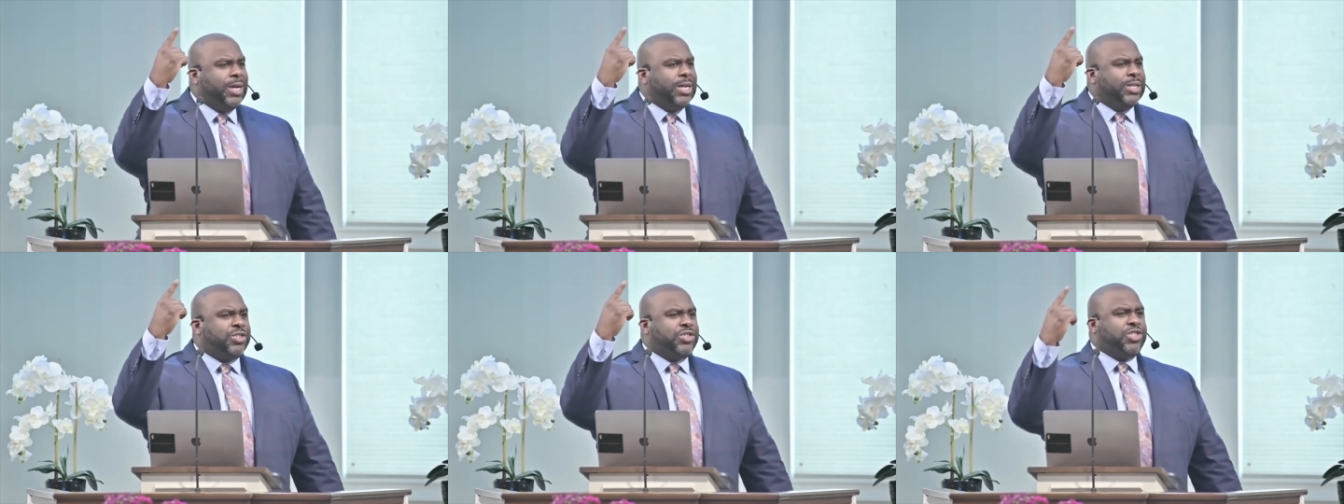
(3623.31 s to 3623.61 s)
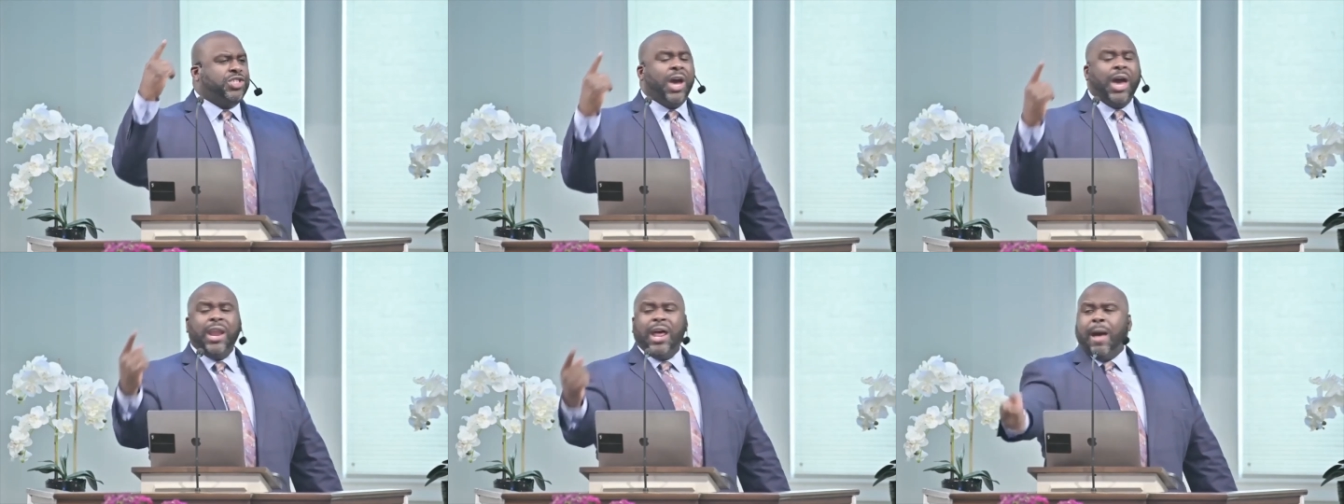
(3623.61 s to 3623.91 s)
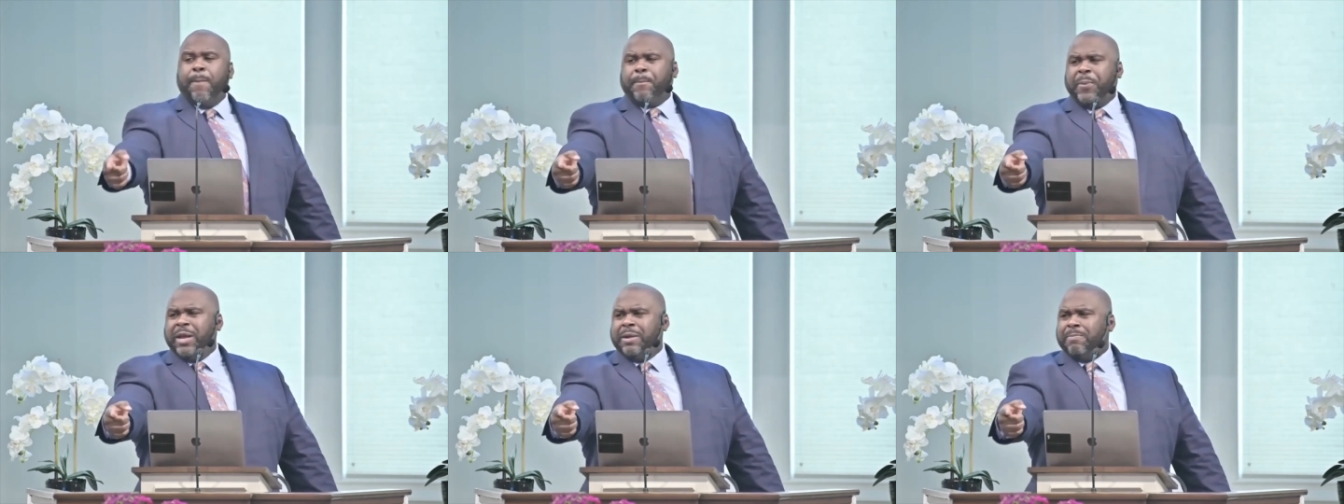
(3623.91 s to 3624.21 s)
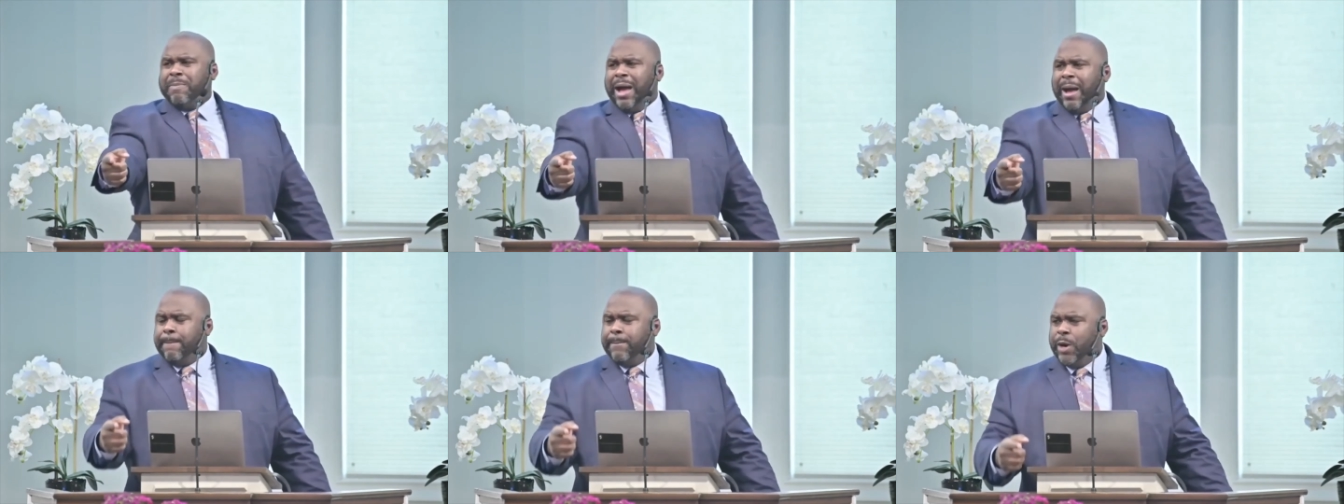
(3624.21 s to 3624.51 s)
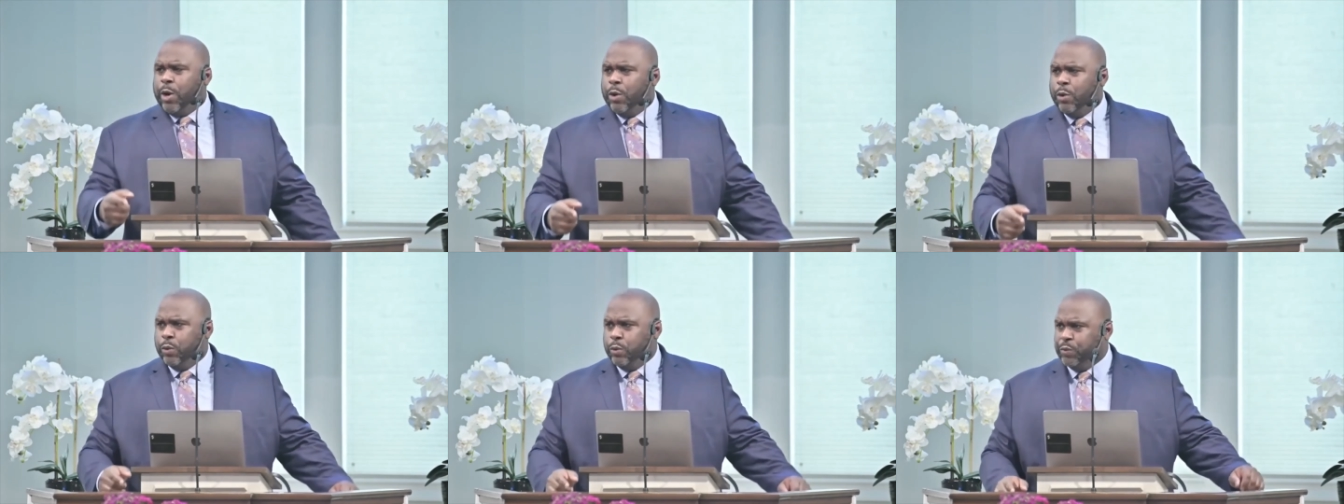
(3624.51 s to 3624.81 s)
shut up in my
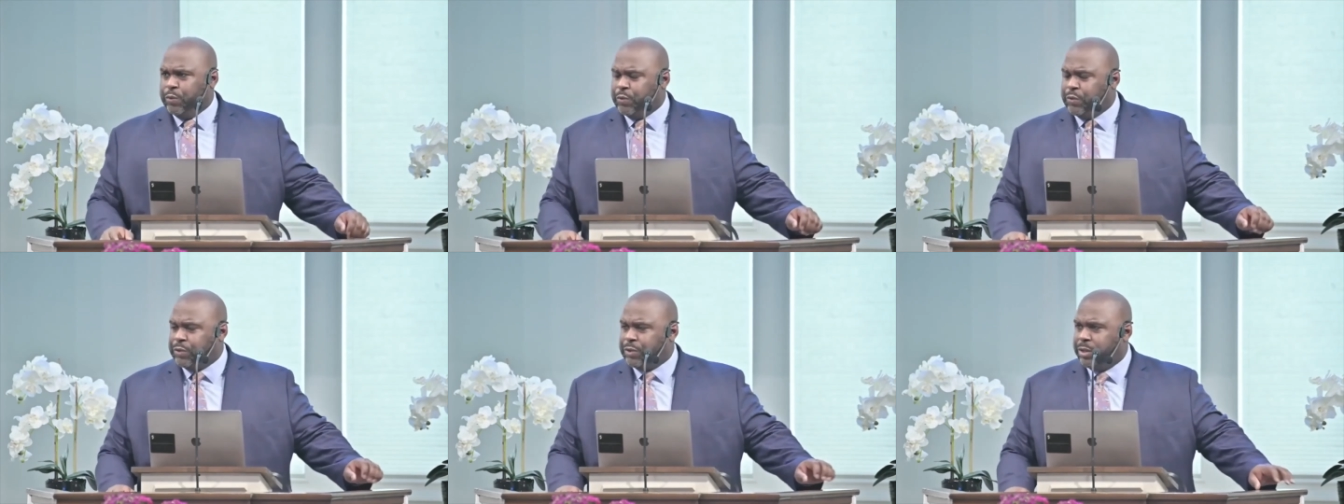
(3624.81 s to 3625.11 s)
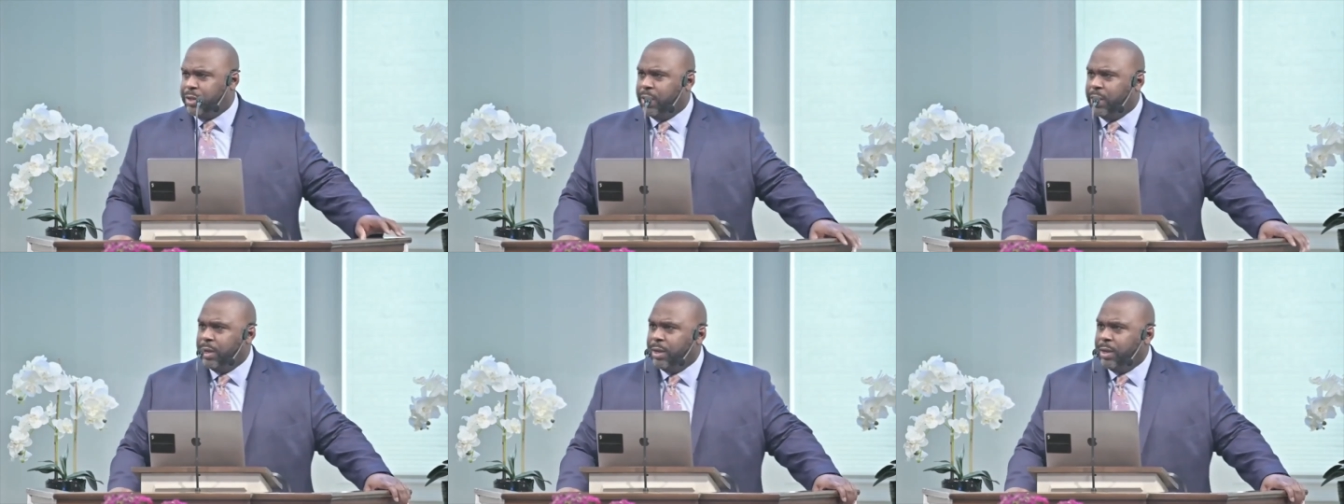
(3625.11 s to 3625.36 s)
bones.